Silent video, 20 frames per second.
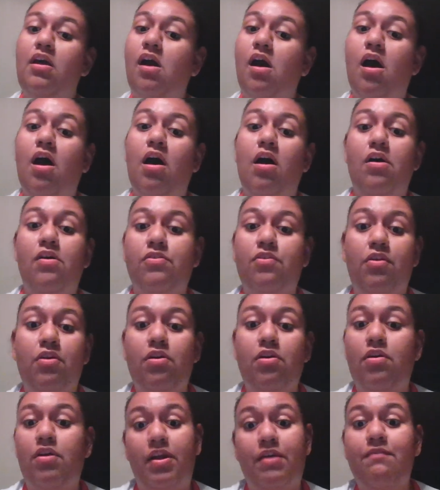all
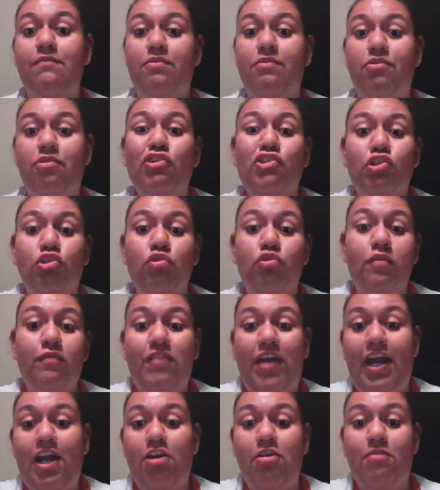their in social
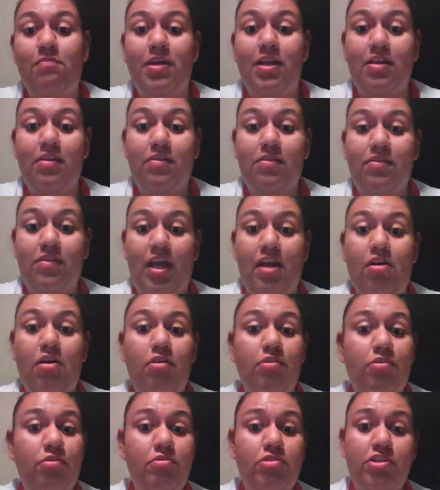environments, and
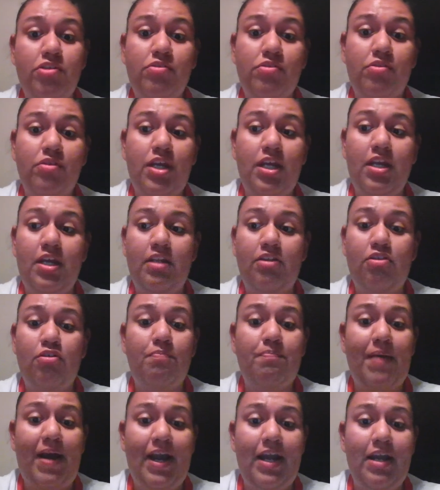also just looking at their
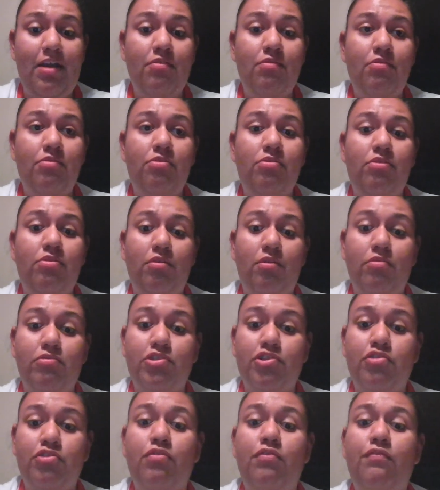
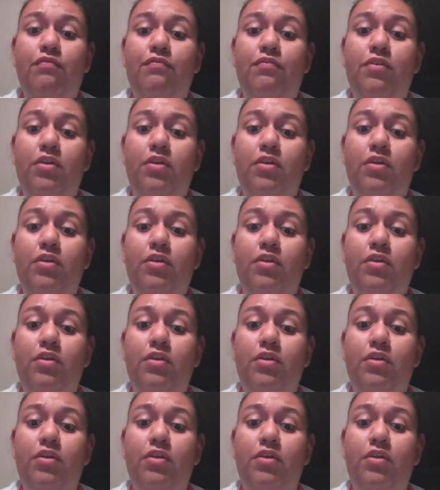biophysical